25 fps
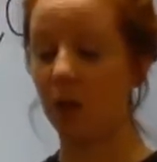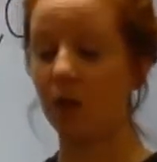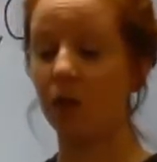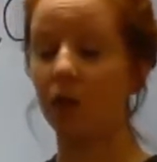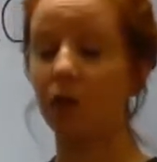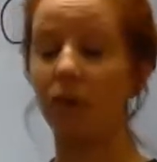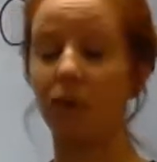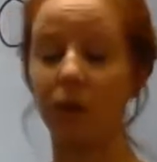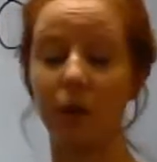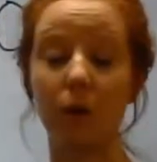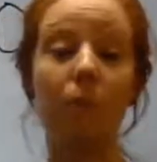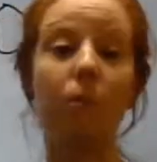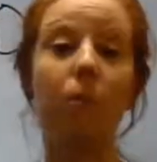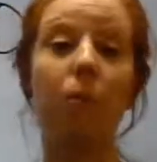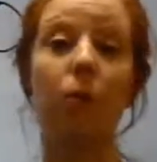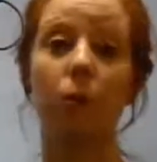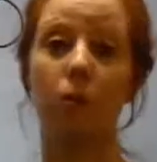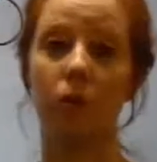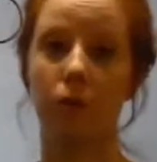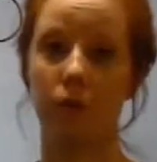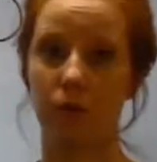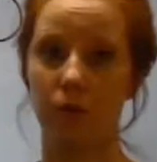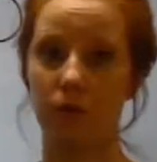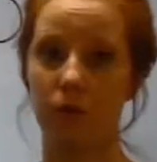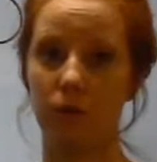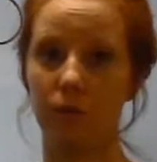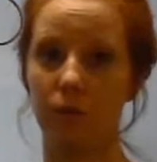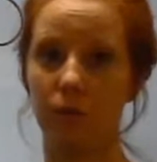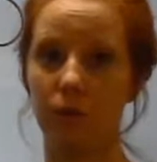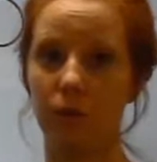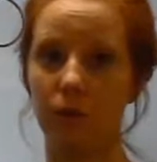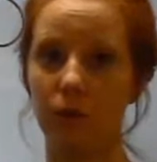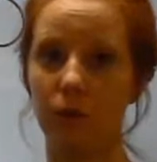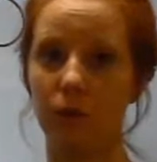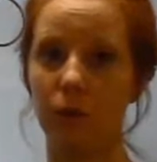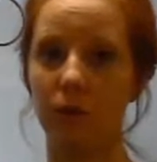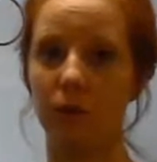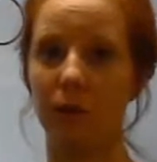they're important.
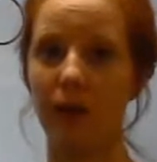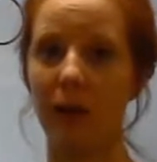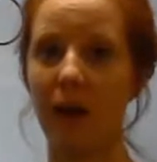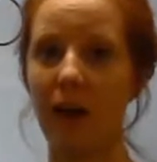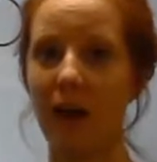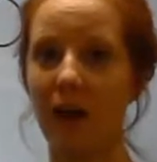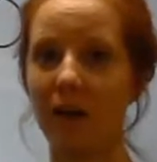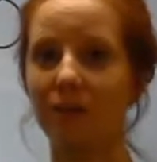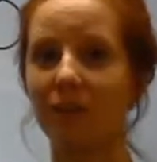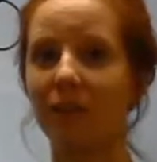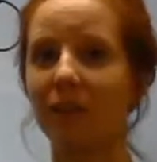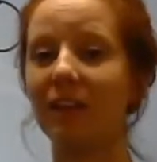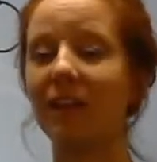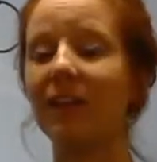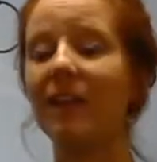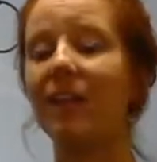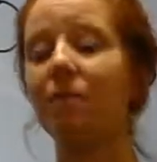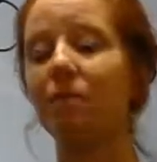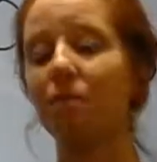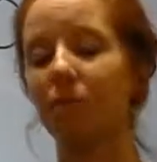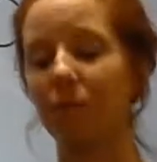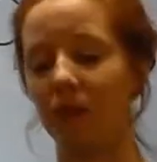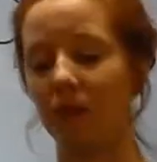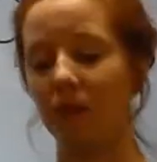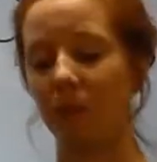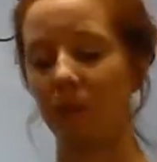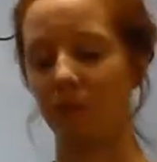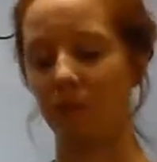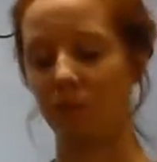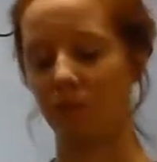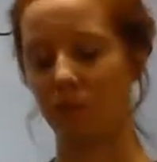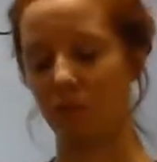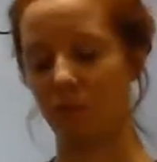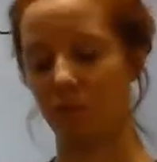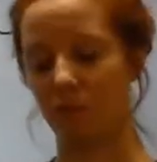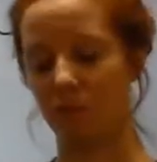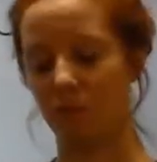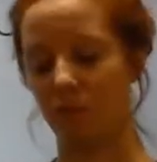You're going to have to keep them
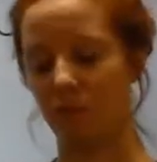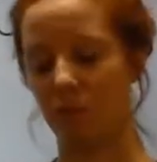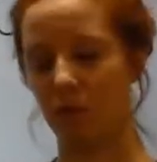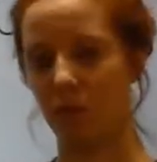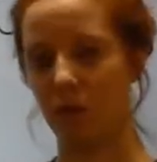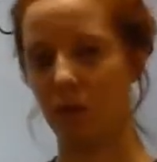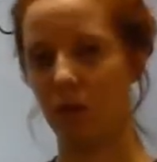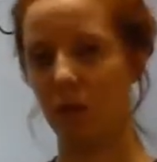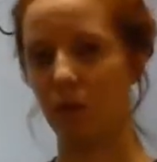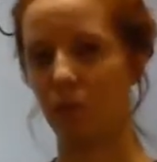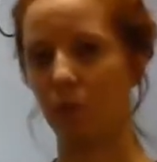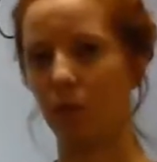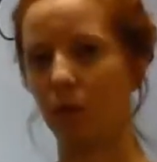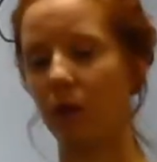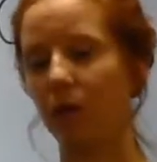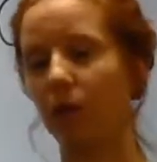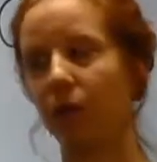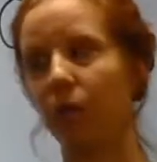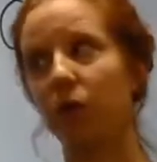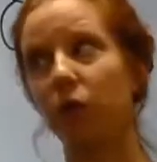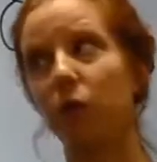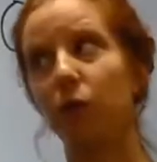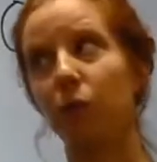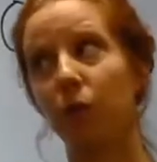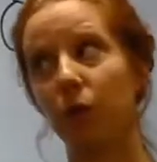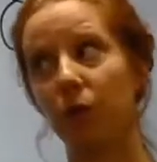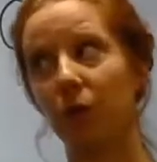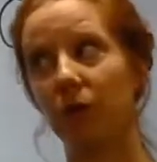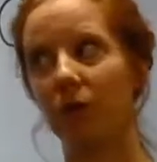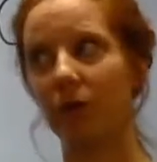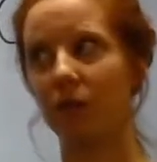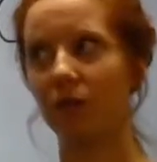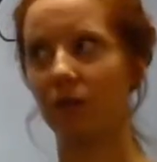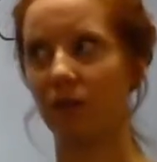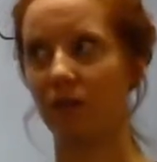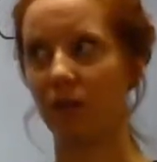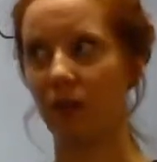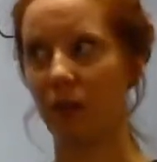whenever you put it
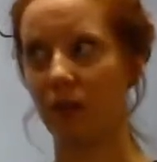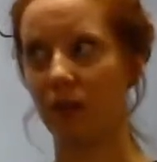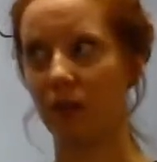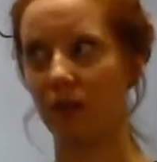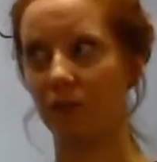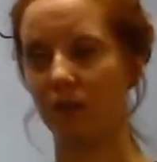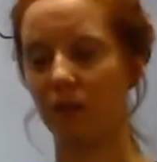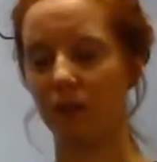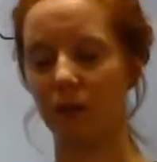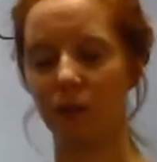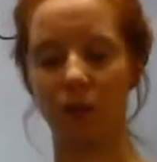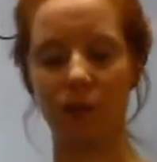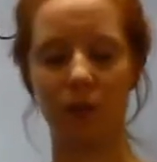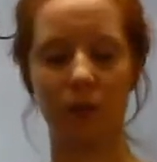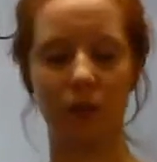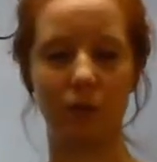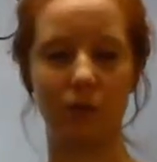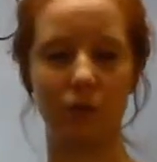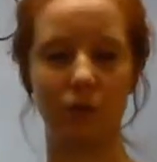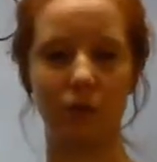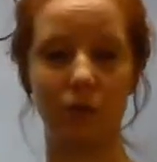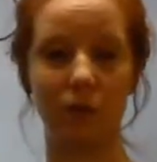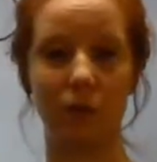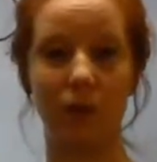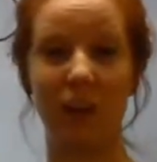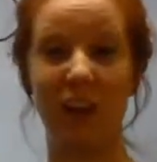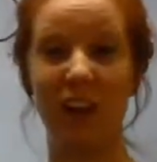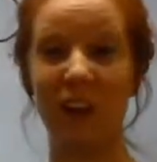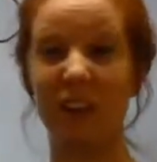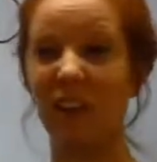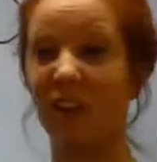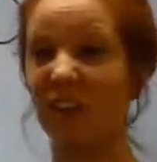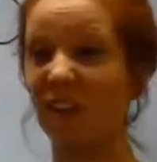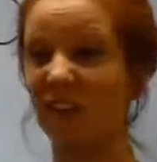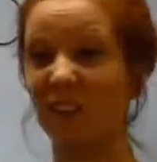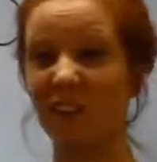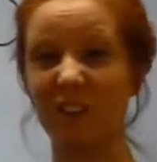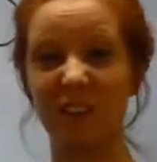into scientific notation. And
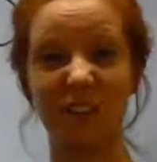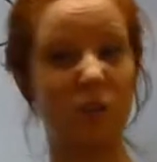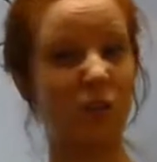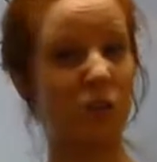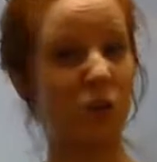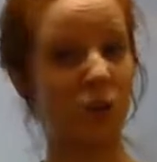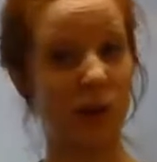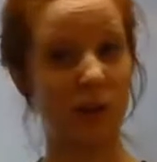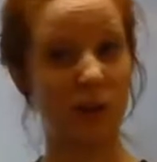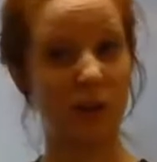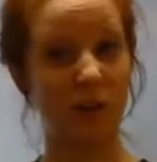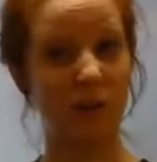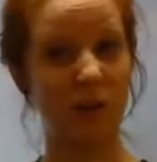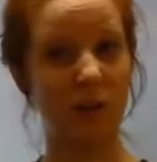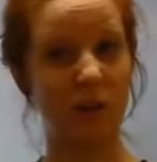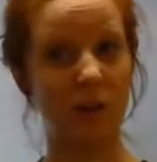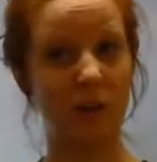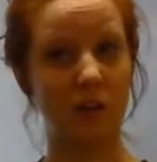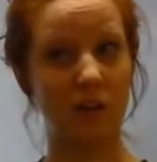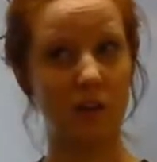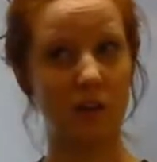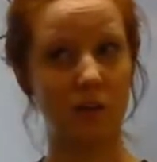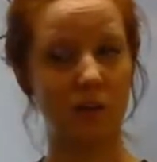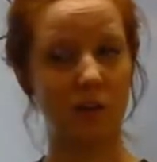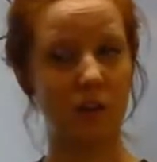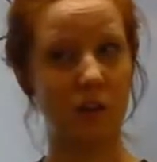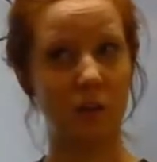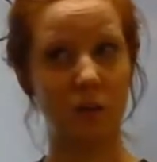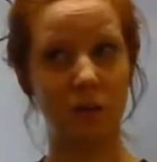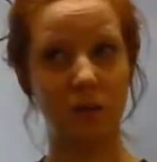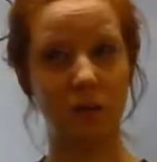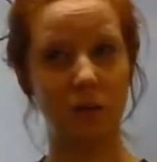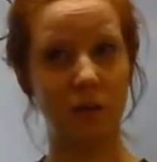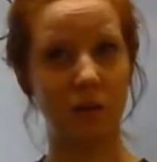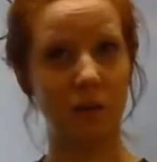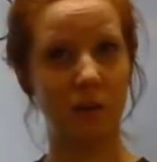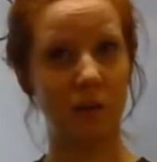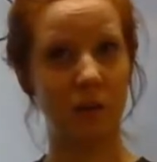it sounds a little crazy and
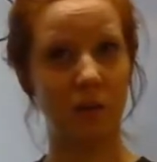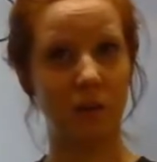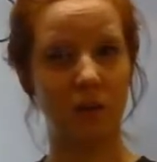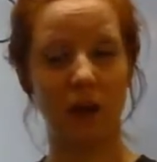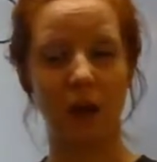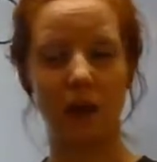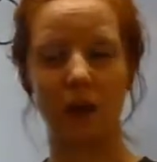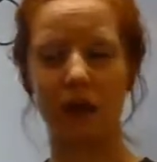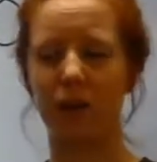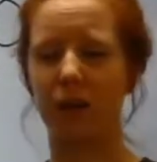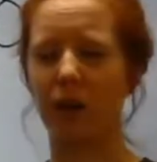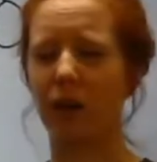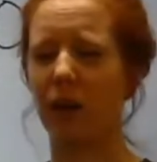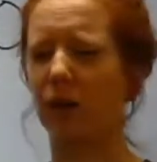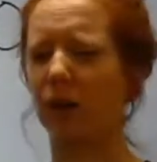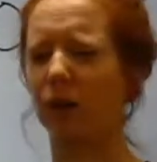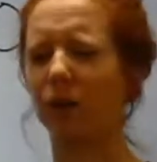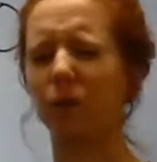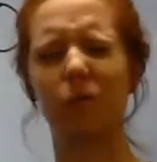confusing. I'm like,